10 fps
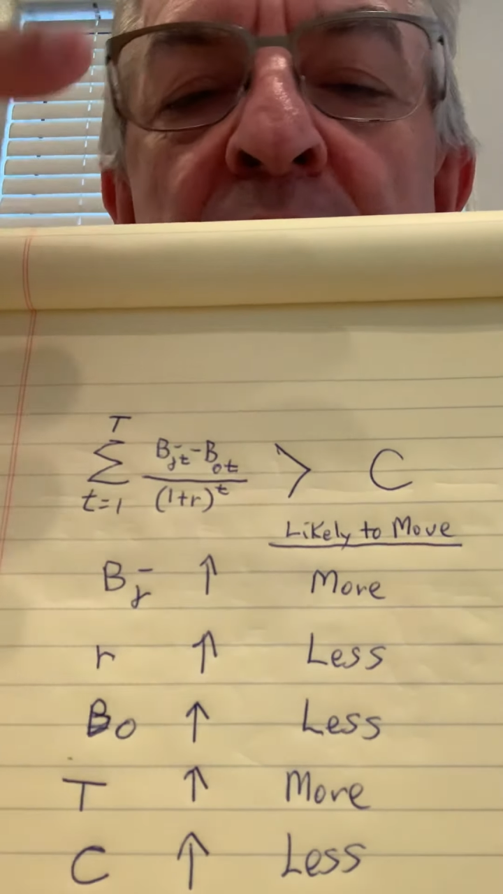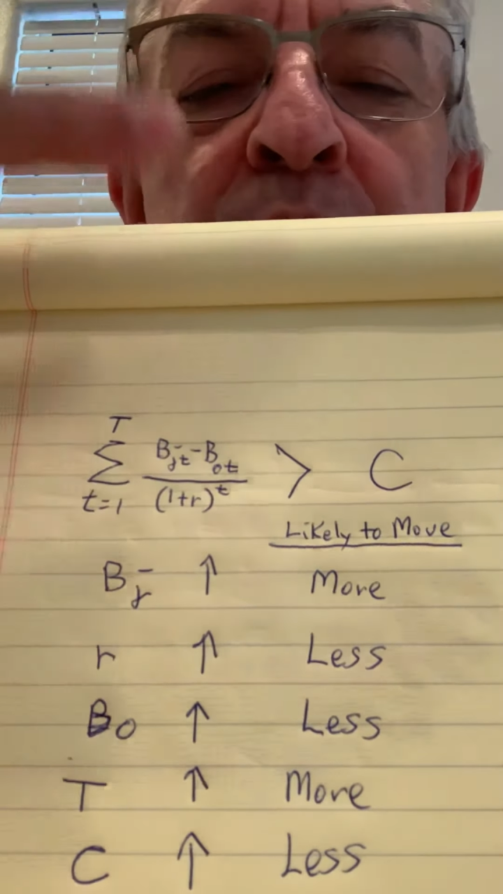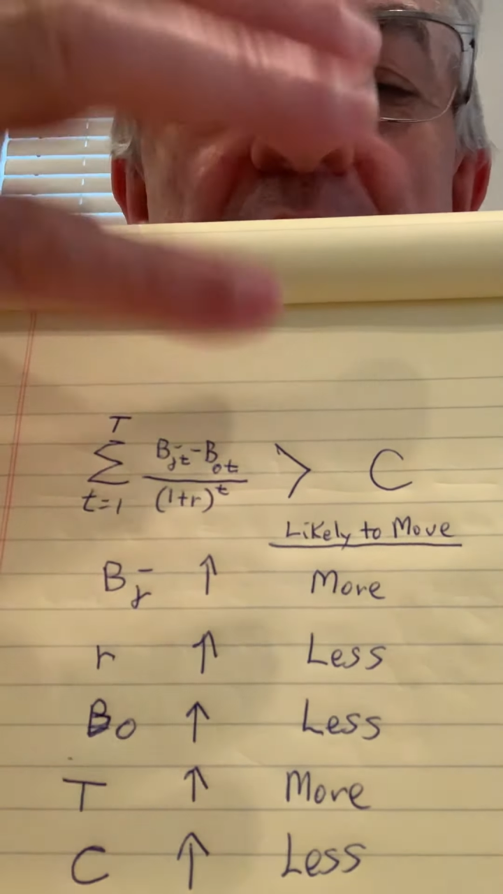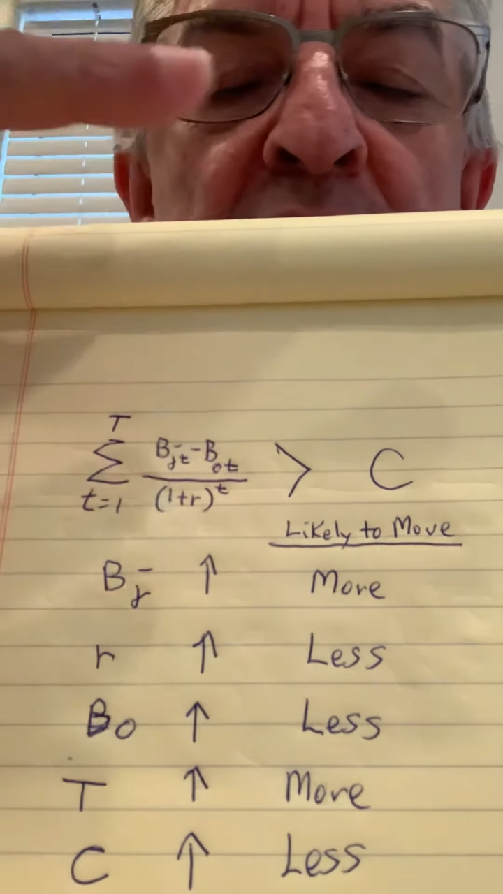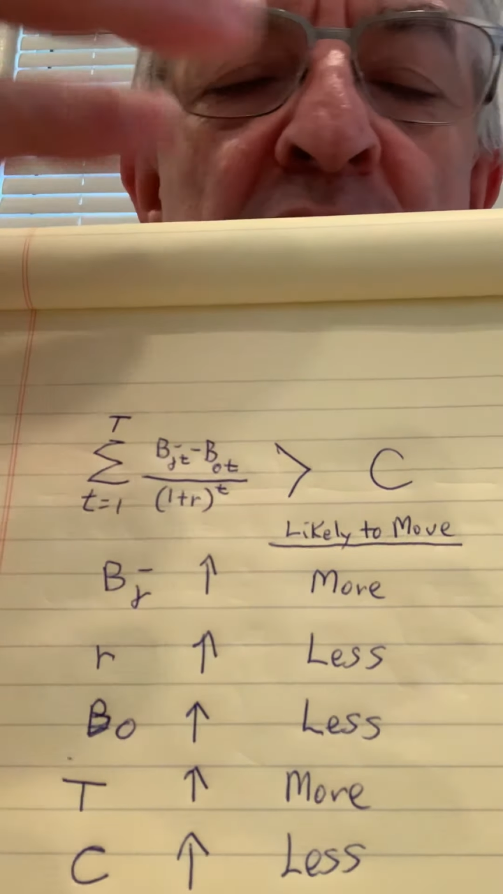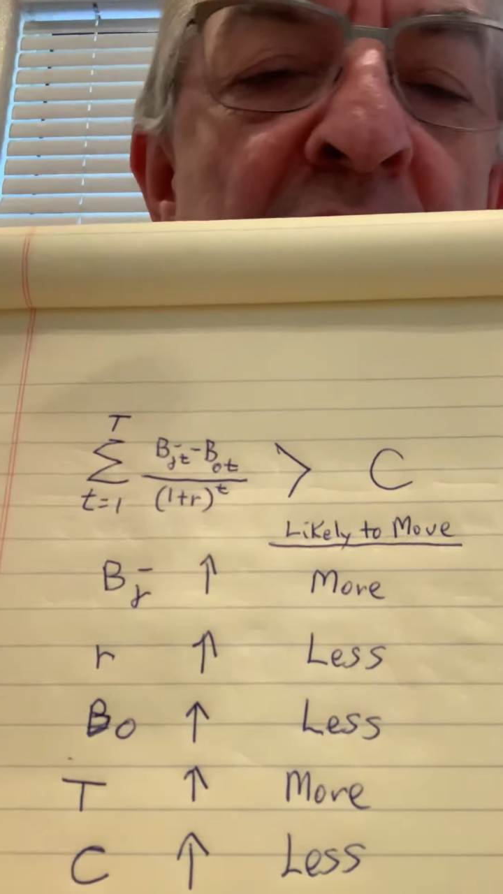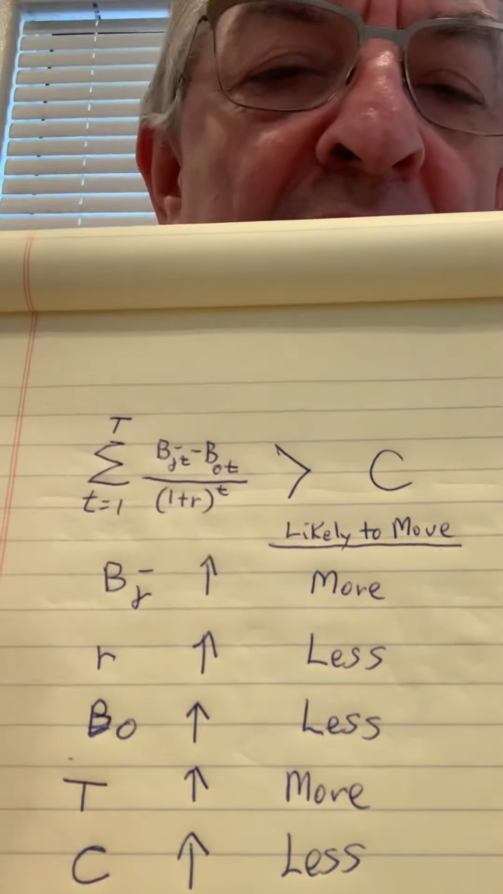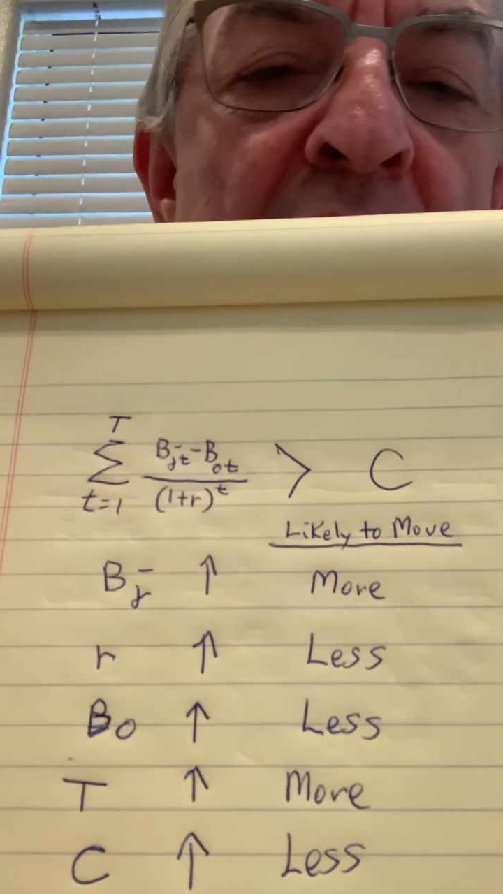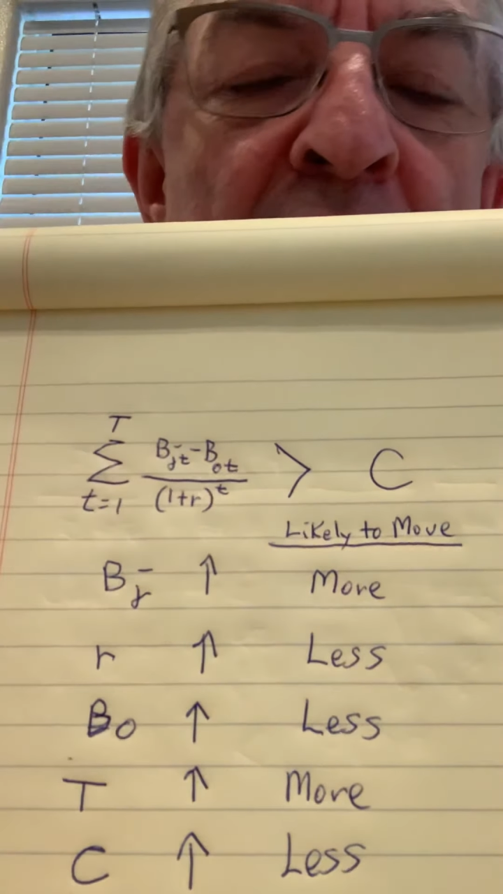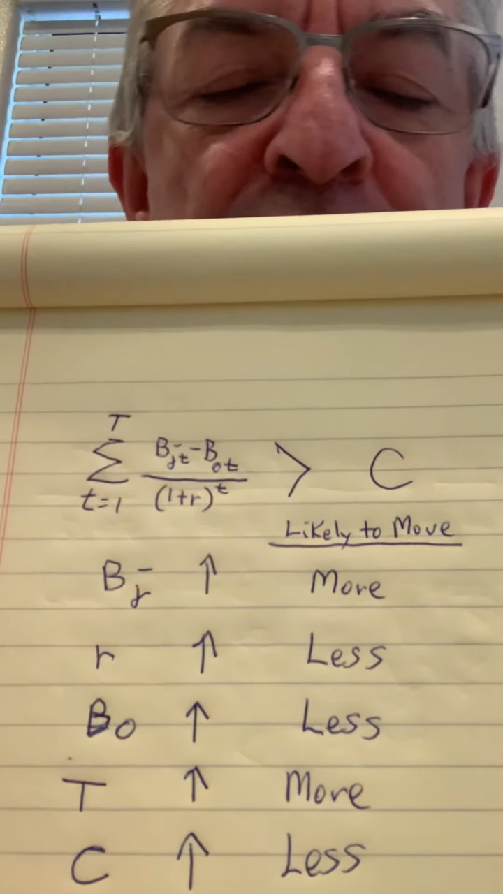because not a
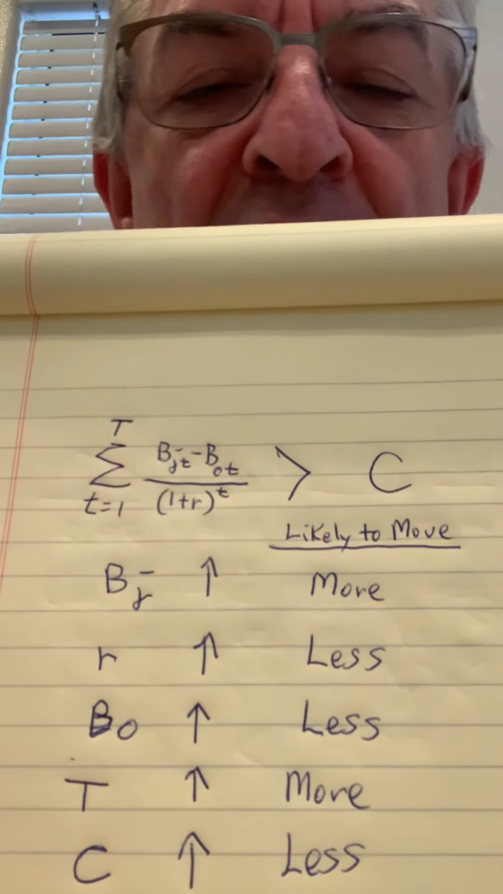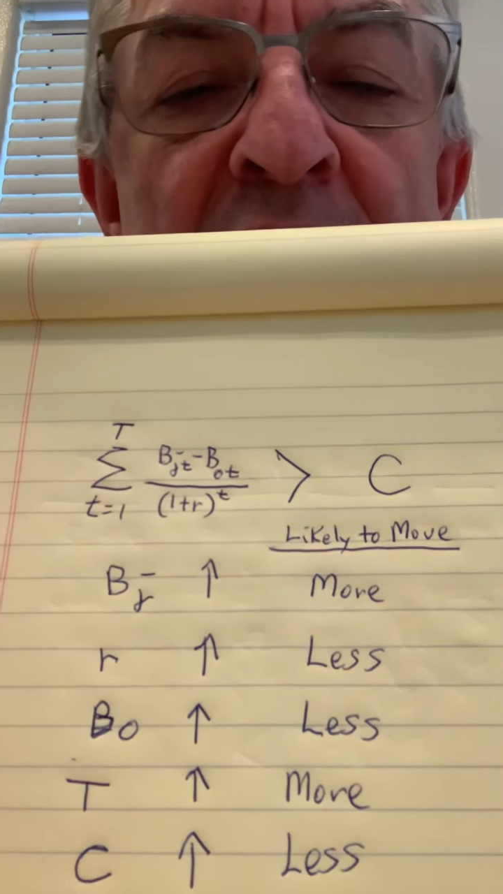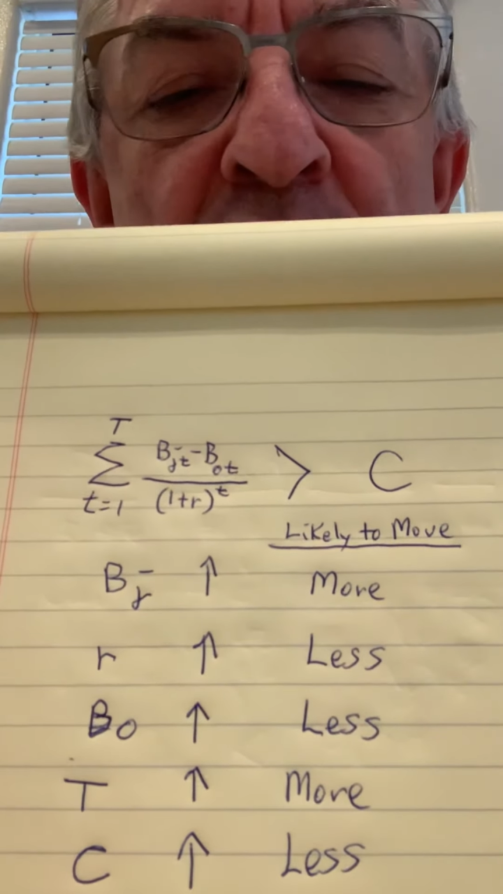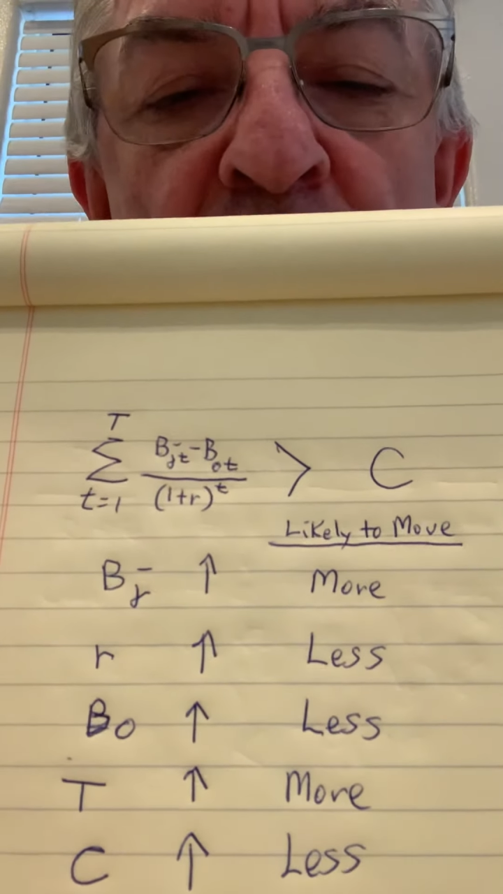lot of factors